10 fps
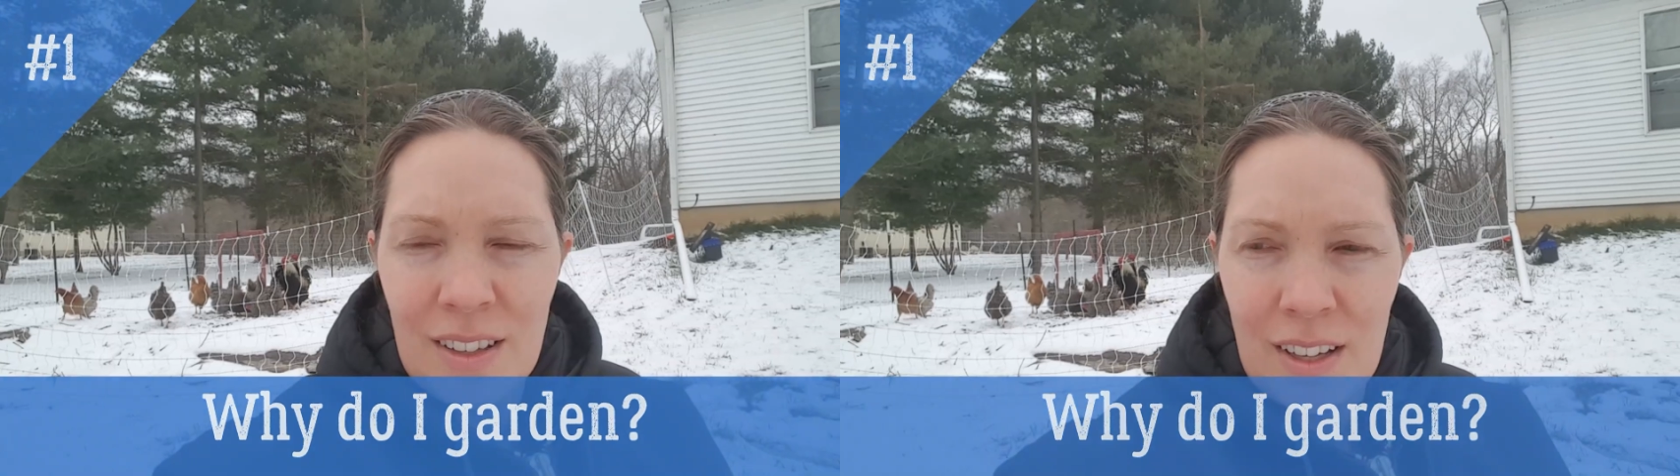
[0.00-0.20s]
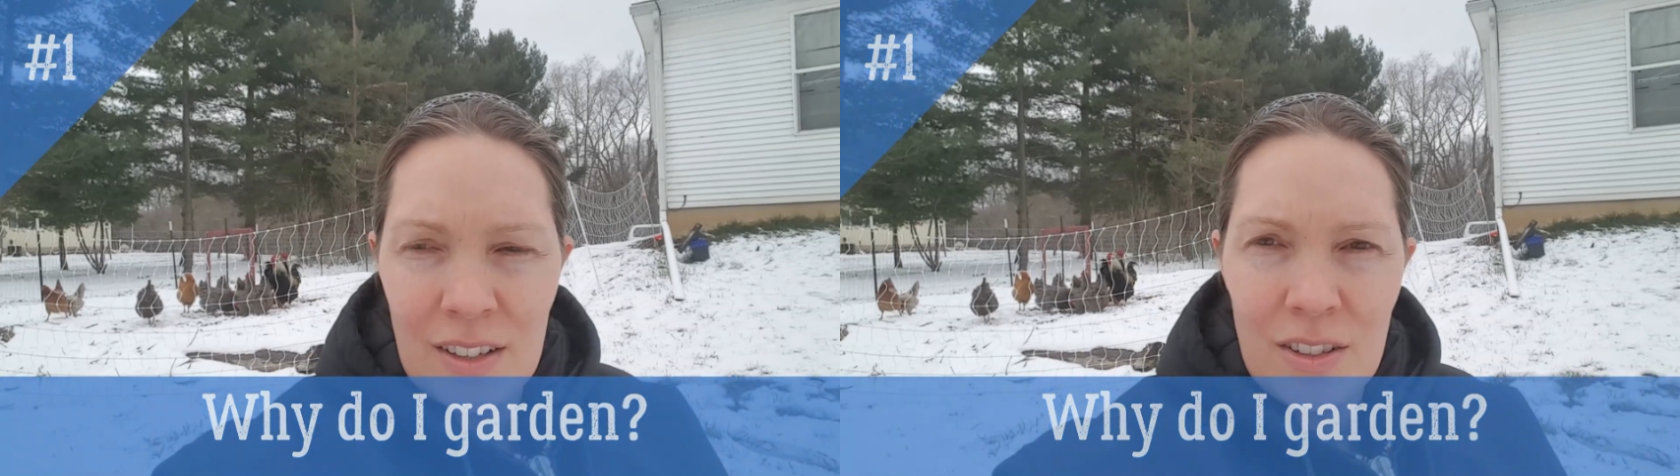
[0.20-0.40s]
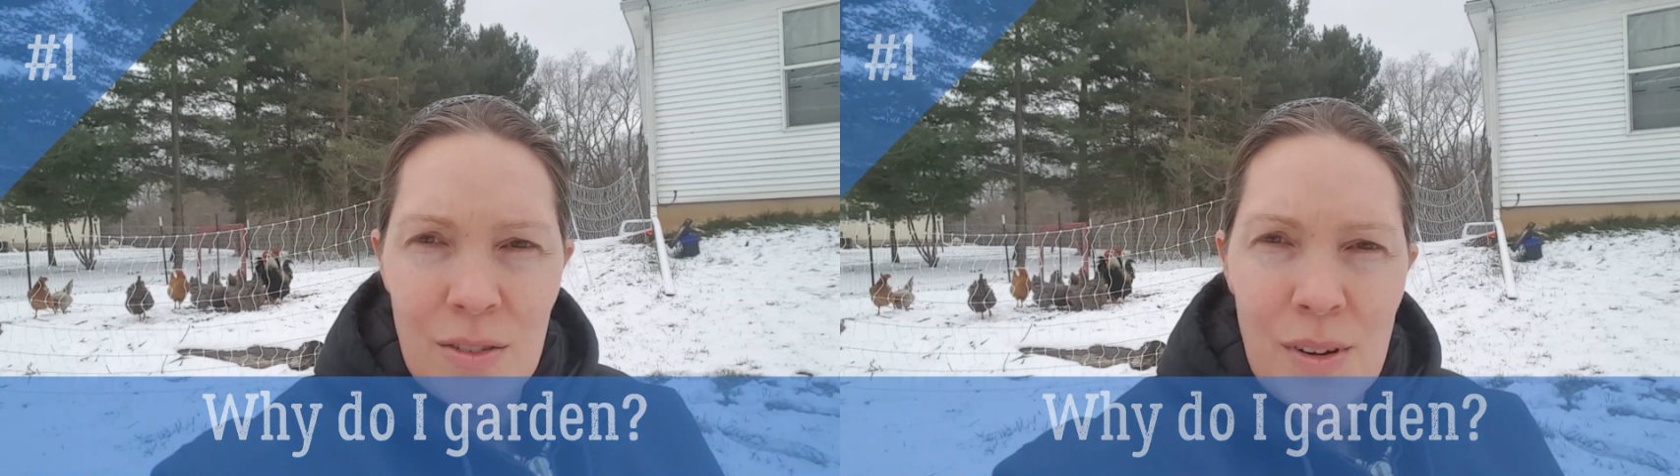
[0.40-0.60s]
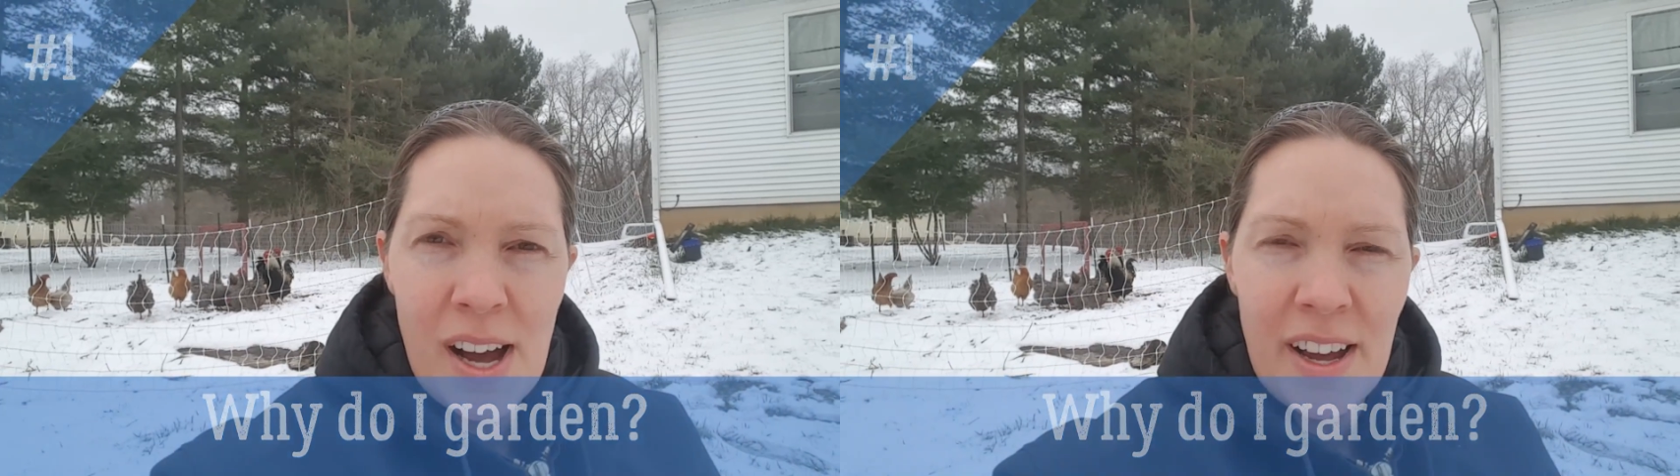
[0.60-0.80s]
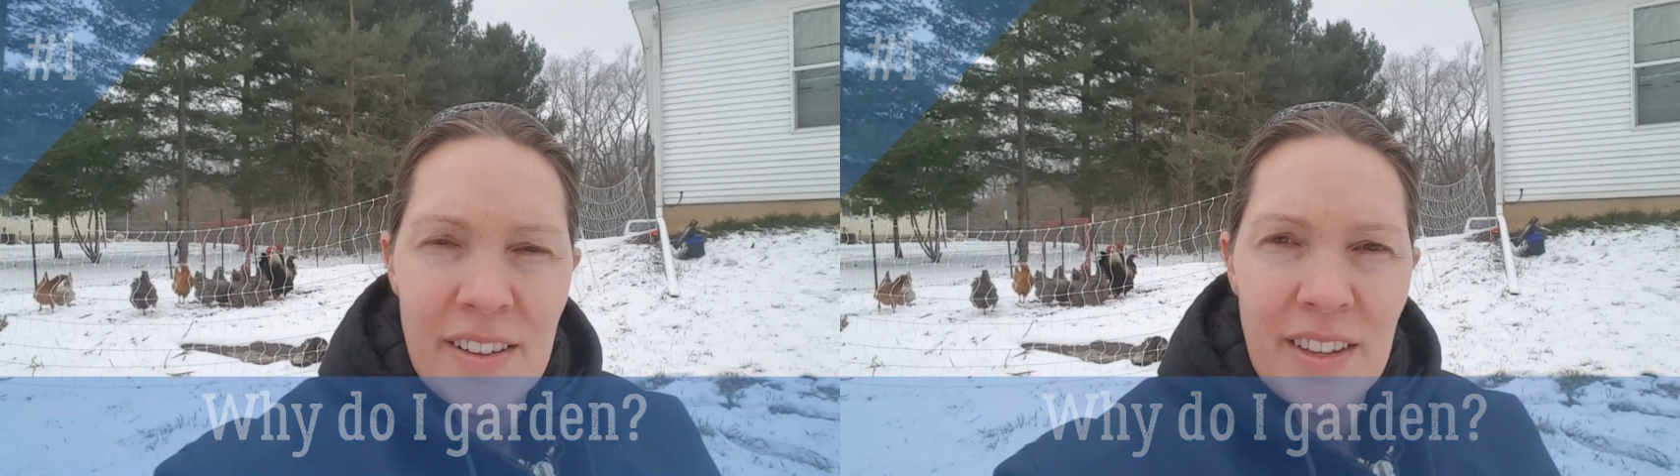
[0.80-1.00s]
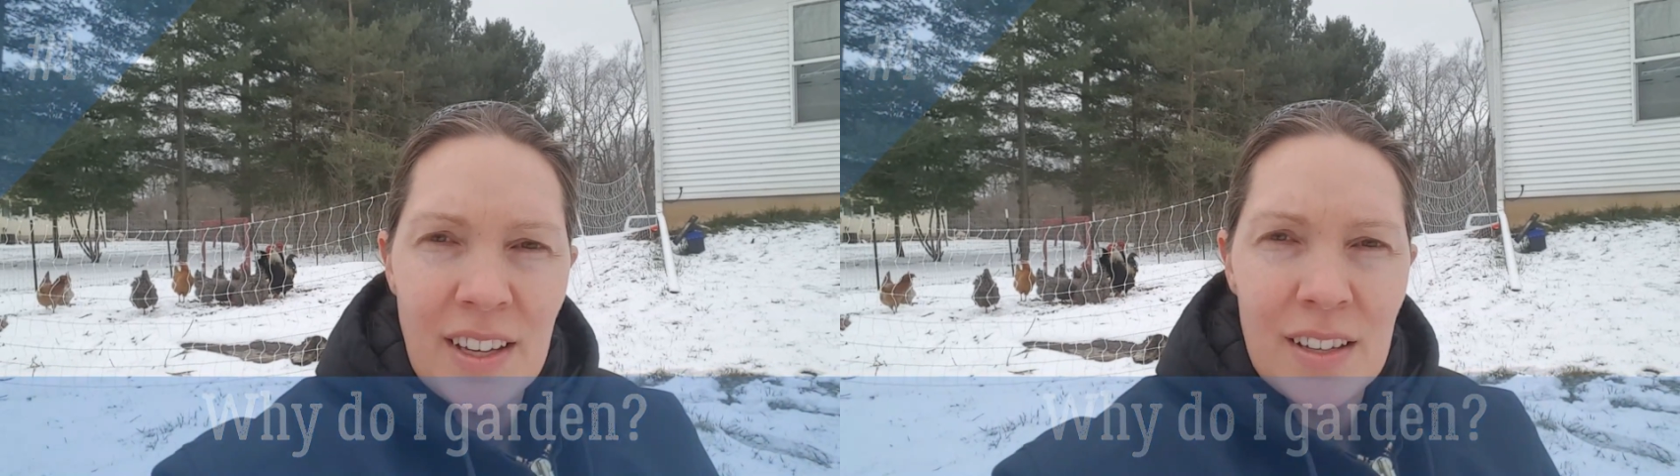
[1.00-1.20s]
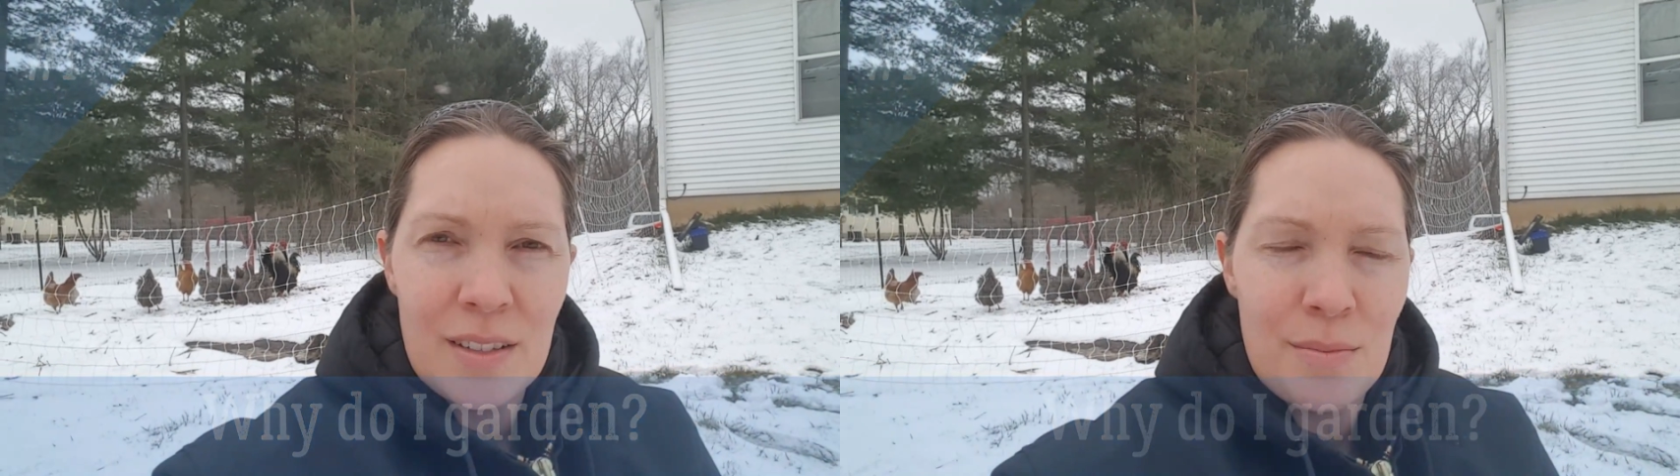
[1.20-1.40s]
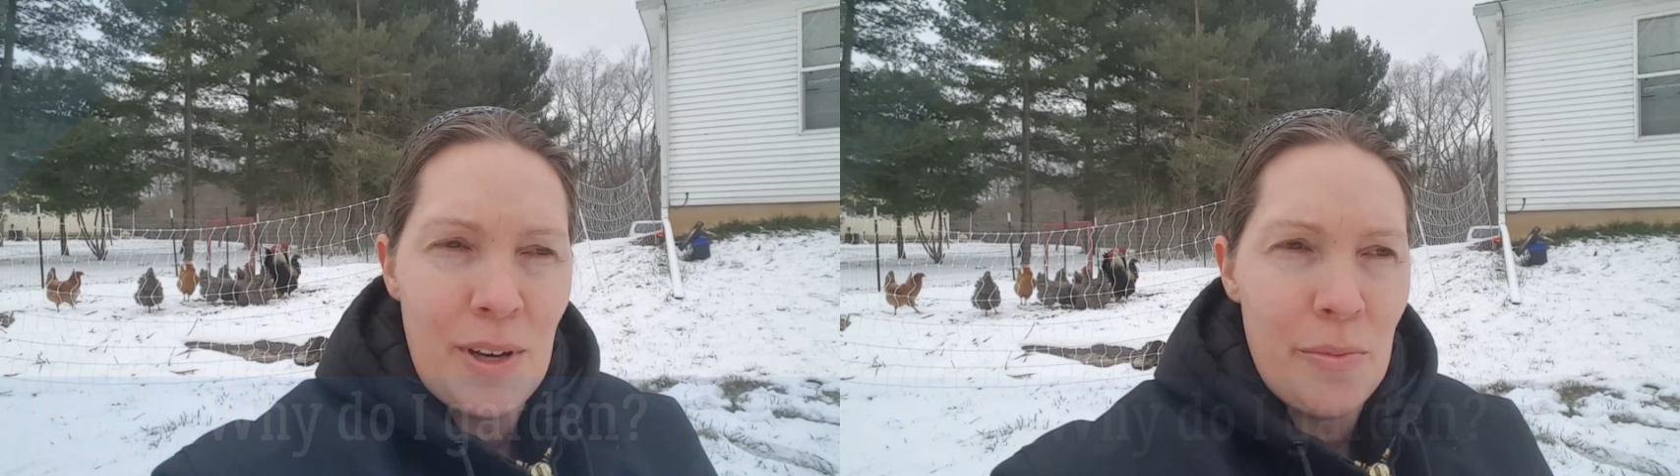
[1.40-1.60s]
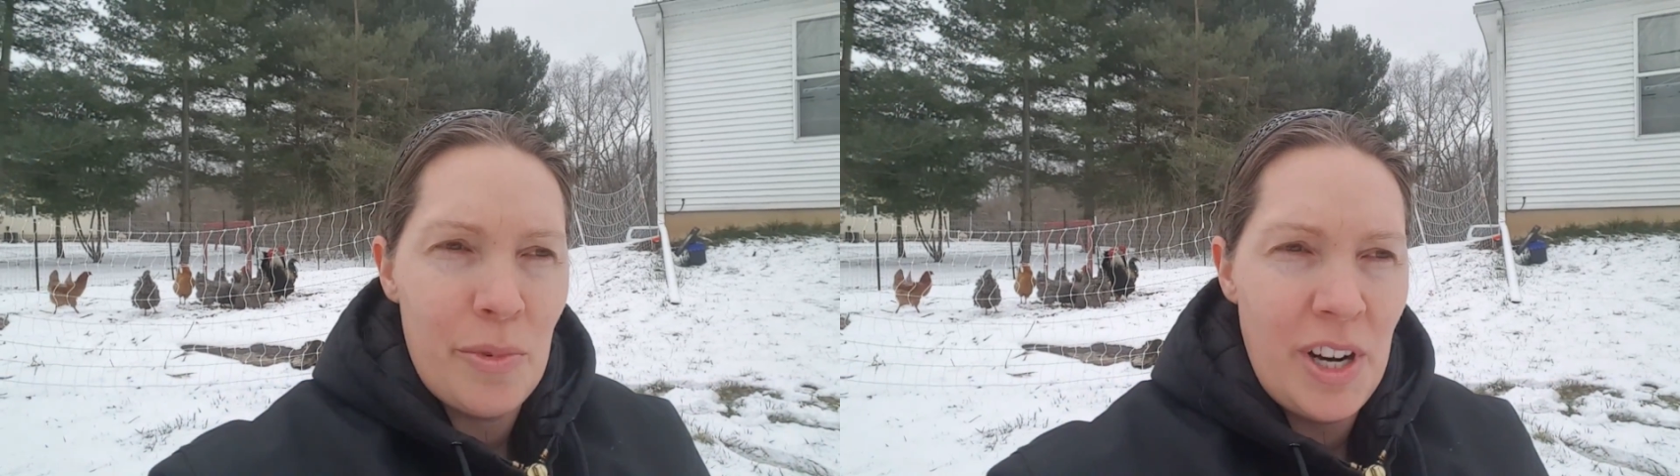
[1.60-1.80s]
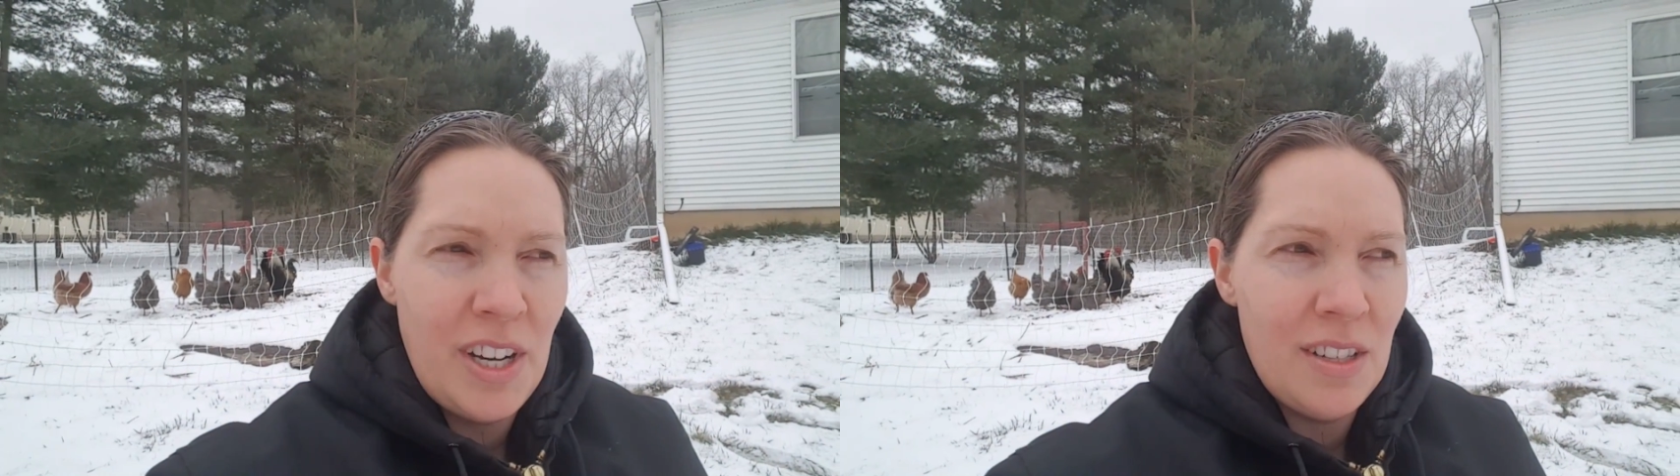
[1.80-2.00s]
I don't know why. I think because my
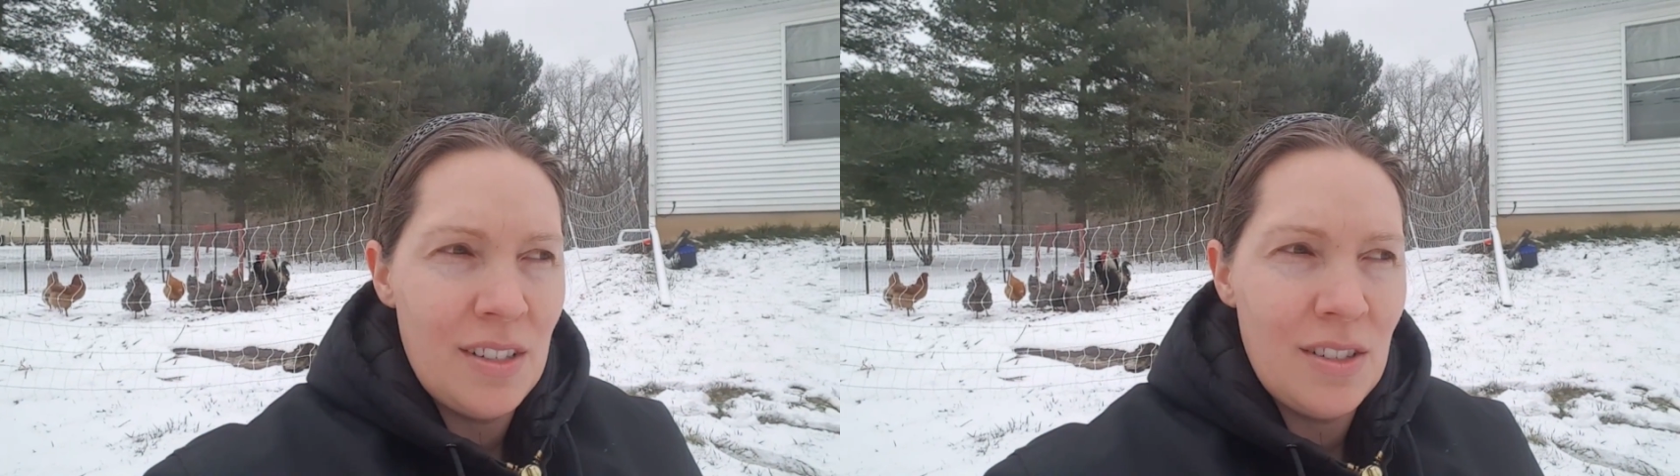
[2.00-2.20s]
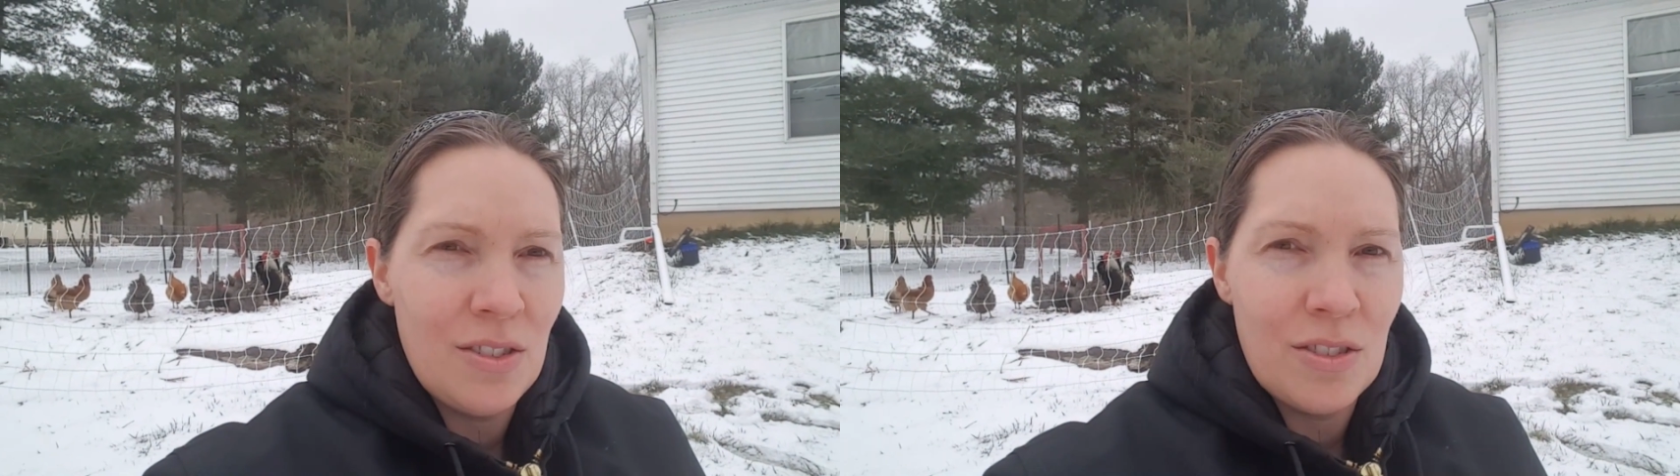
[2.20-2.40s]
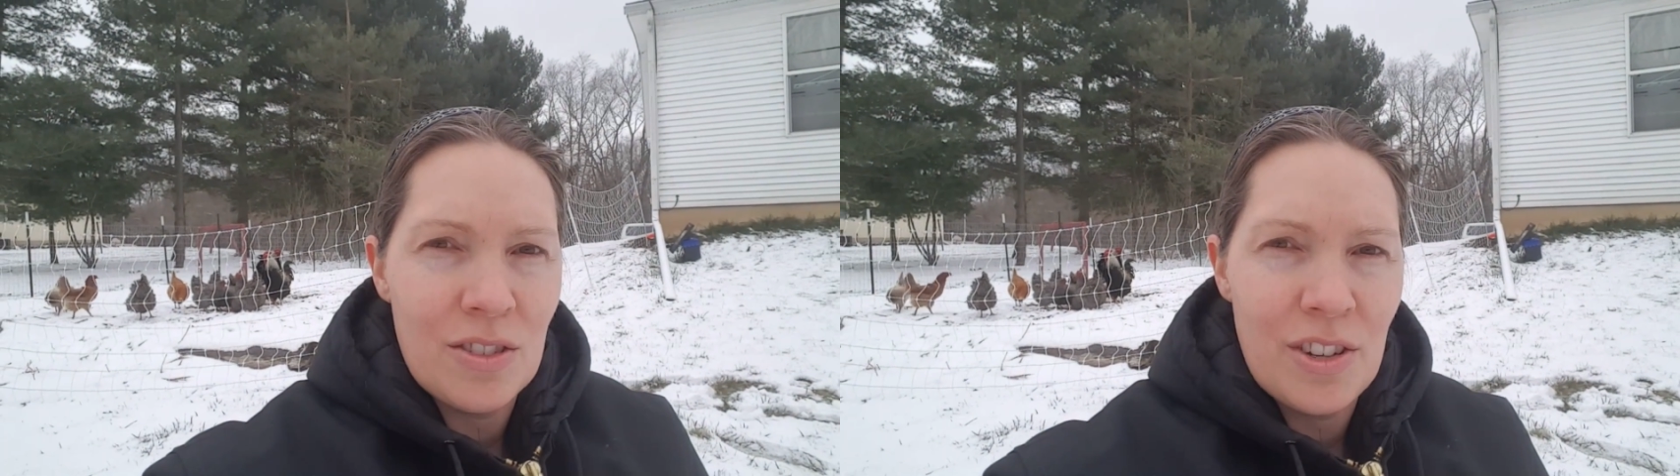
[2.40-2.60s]
brain is so